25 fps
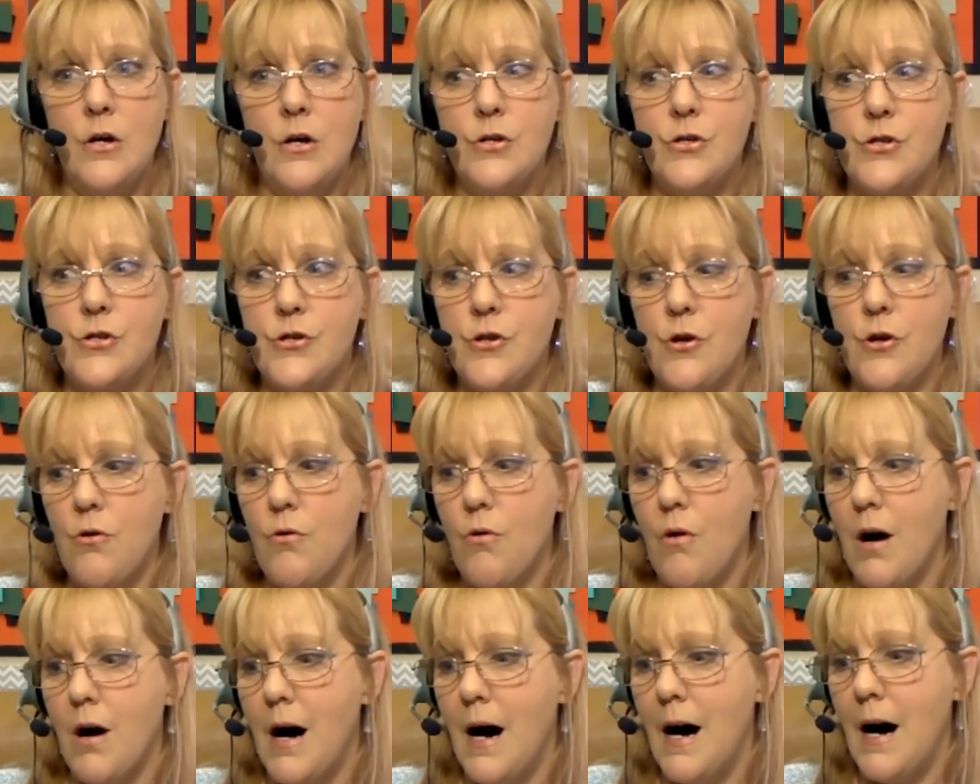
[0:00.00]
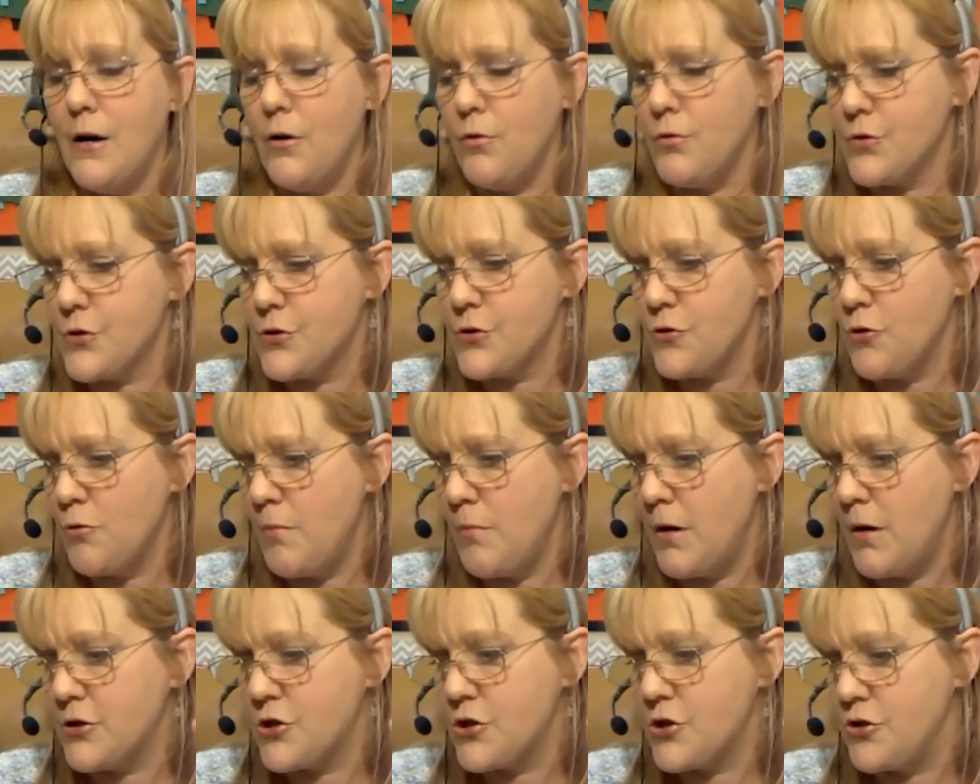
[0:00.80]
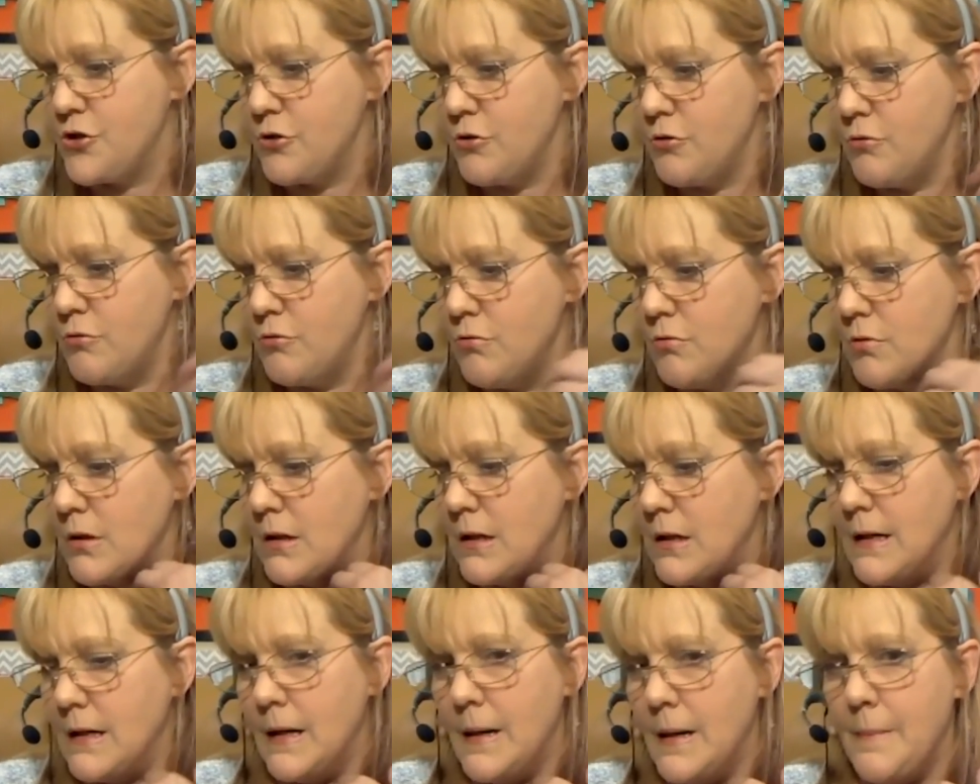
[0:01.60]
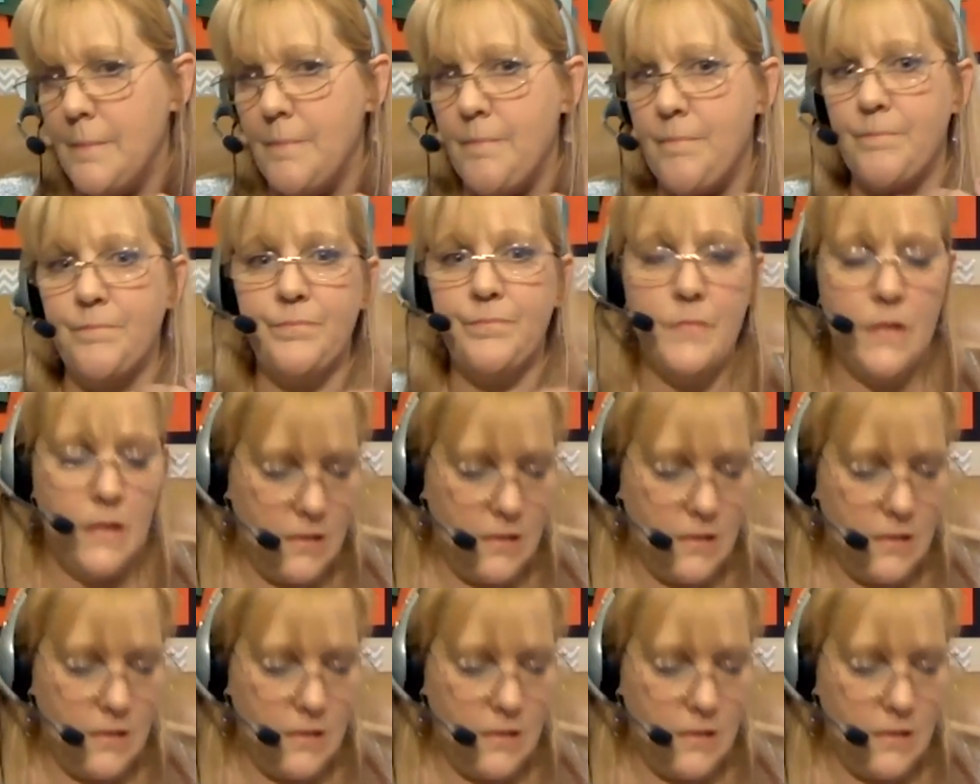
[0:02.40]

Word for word: So I don't so much do um,